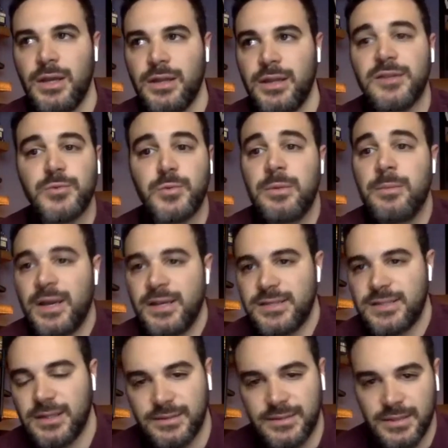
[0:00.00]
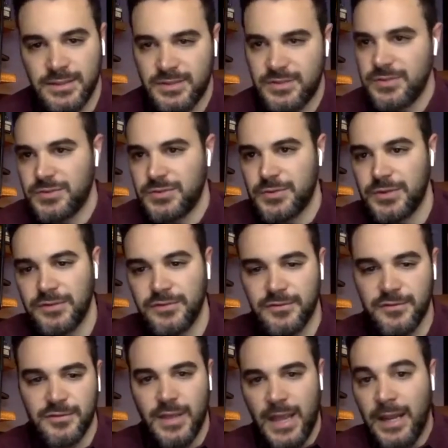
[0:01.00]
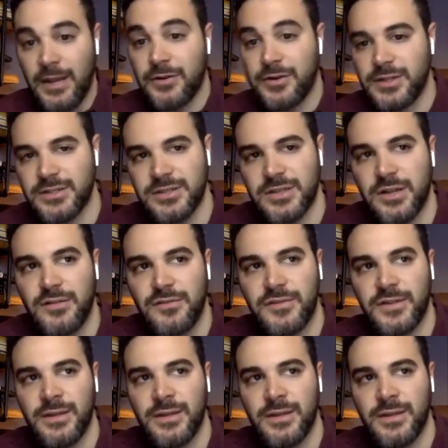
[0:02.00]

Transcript: that's where my style tends to sort of anchor itself